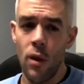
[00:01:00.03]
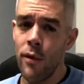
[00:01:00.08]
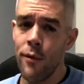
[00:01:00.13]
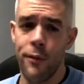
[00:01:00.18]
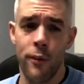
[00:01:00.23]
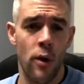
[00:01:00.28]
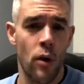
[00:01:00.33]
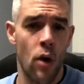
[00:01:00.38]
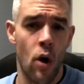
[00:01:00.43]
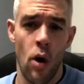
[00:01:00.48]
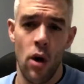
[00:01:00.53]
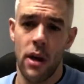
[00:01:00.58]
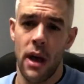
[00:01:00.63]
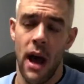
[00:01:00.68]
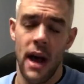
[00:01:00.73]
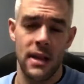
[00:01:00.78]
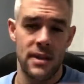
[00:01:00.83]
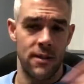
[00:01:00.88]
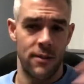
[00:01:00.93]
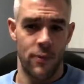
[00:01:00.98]
For all
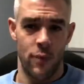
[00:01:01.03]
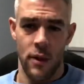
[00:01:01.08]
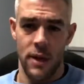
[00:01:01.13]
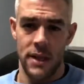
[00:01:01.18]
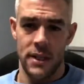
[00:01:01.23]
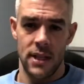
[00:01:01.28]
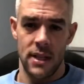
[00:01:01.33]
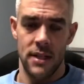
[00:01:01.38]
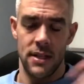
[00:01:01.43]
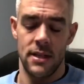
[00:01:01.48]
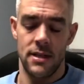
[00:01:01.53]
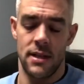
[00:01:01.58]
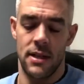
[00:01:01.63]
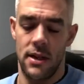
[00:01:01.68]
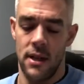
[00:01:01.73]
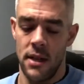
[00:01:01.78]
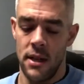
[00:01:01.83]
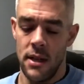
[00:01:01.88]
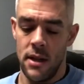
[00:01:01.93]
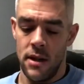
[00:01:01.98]
kinds of reasons.
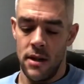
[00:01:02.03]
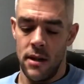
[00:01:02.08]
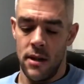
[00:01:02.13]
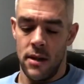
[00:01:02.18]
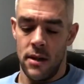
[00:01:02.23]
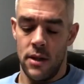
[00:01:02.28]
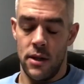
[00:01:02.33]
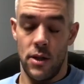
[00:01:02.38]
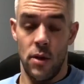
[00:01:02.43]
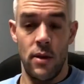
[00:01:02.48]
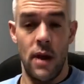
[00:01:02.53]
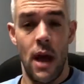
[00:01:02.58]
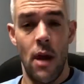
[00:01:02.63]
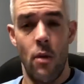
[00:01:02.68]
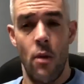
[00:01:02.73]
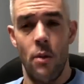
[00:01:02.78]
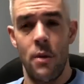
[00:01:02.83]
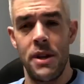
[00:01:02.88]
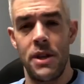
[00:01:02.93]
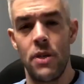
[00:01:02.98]
So
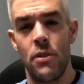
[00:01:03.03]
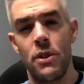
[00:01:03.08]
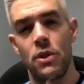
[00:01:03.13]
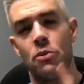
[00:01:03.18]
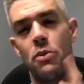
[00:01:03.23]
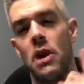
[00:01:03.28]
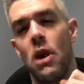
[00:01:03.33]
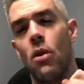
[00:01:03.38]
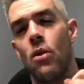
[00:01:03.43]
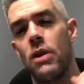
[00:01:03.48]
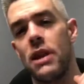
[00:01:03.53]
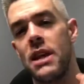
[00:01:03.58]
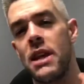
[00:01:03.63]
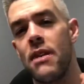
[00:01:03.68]
now what we do is we only